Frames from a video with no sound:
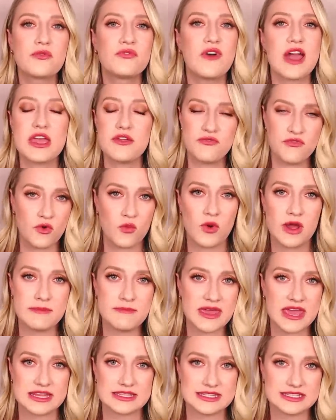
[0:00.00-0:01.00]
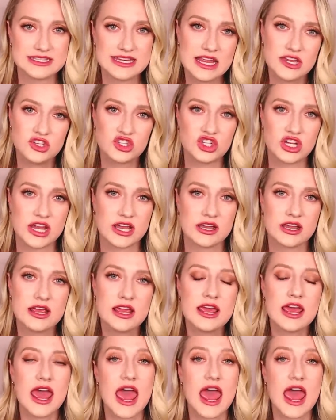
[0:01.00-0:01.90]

fight for one man's attention.